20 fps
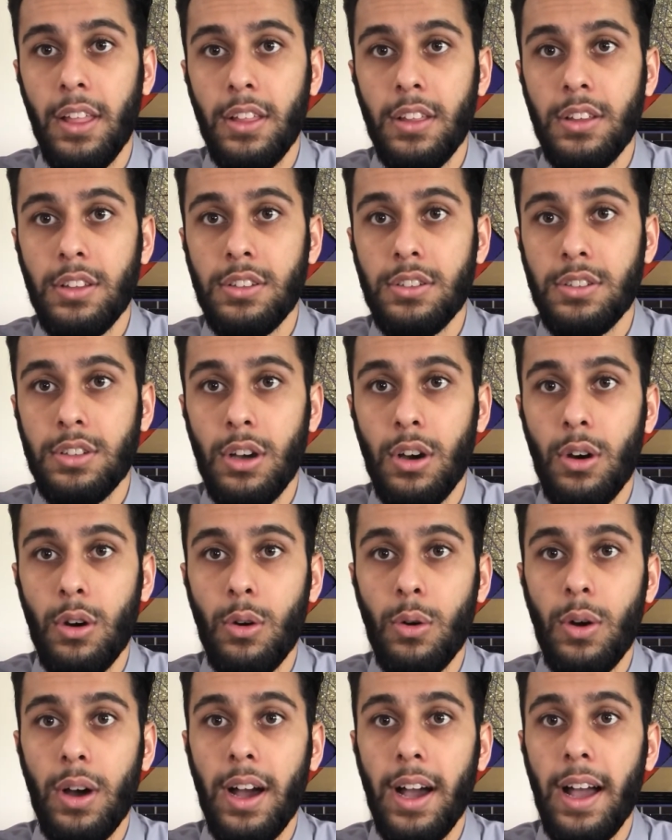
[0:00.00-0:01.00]

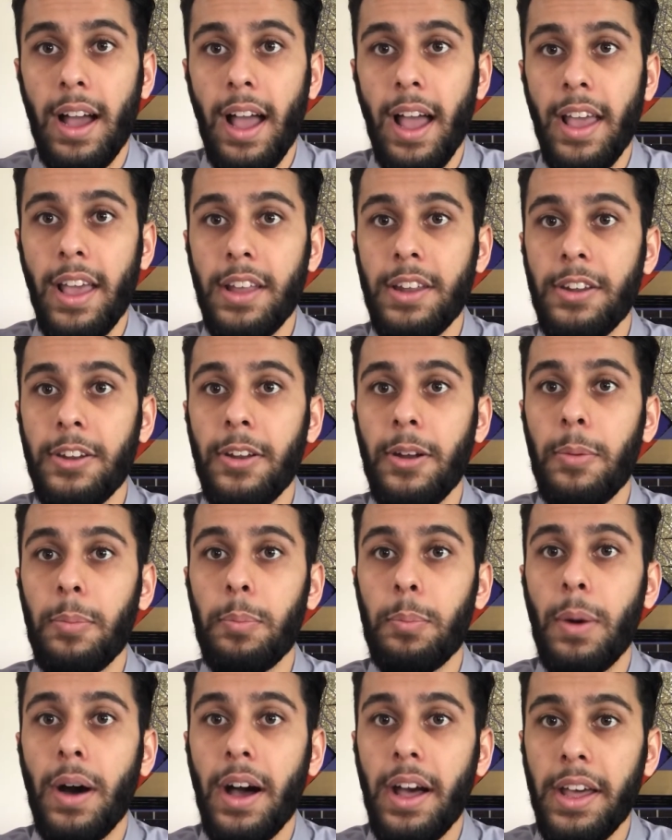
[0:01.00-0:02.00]
So I ended up
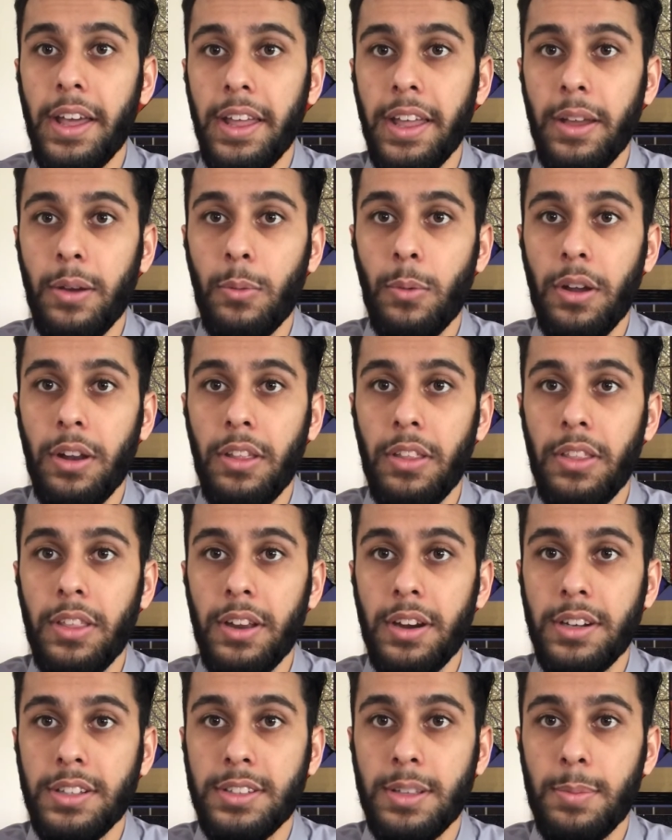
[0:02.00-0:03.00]
buying one of
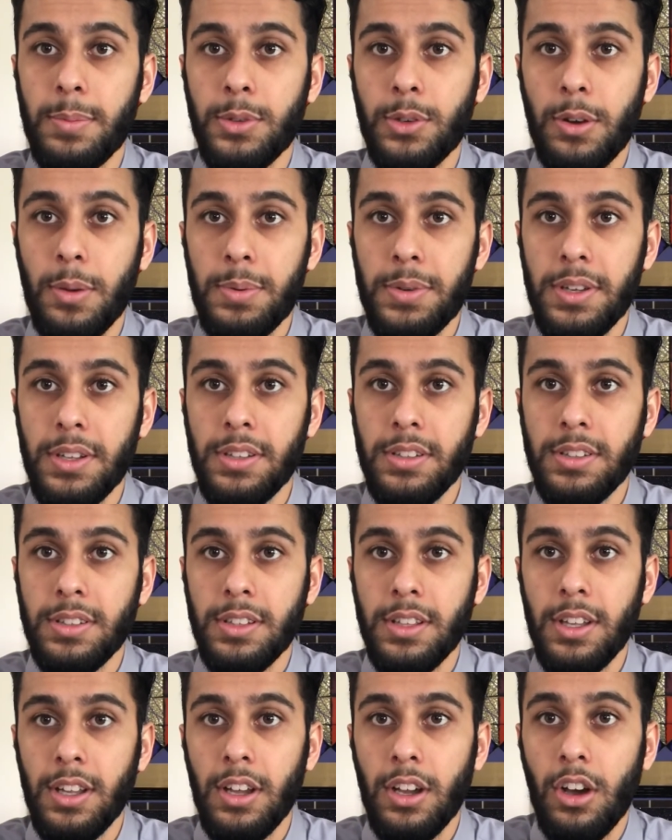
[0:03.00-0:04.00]
their subscriptions
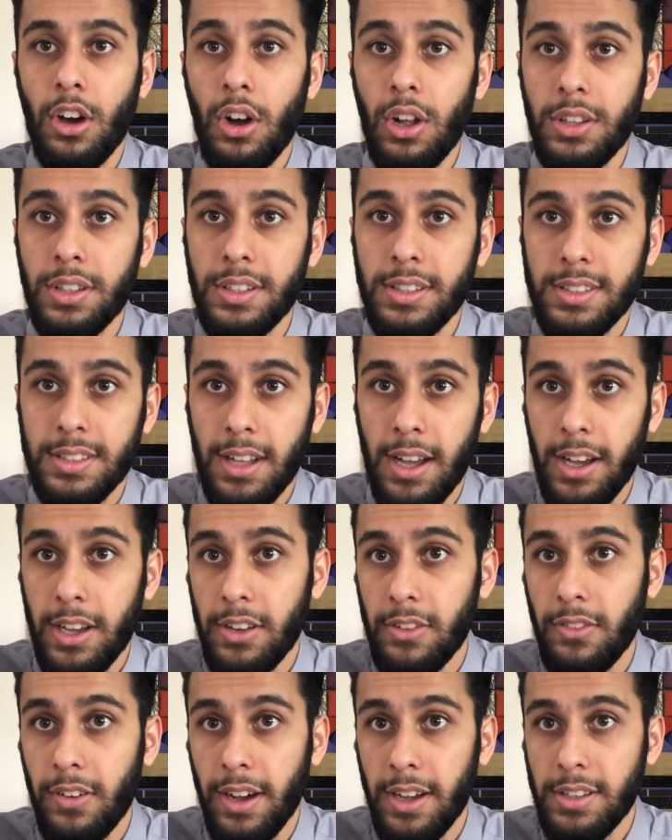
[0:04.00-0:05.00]
called the Stock
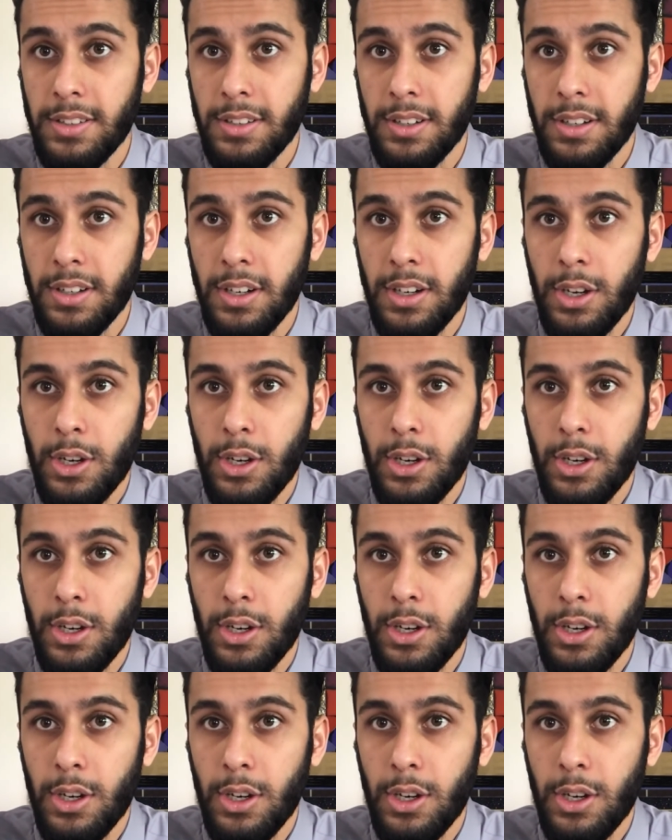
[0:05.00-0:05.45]
Advisor,